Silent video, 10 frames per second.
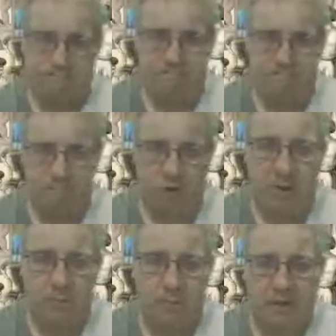There
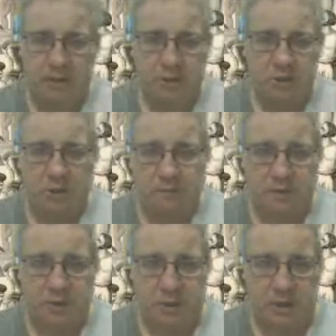are pictures of this
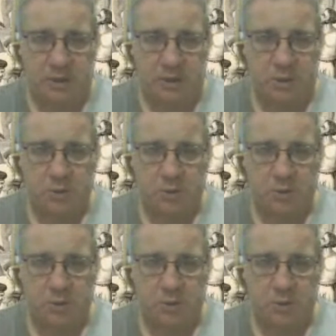guy, so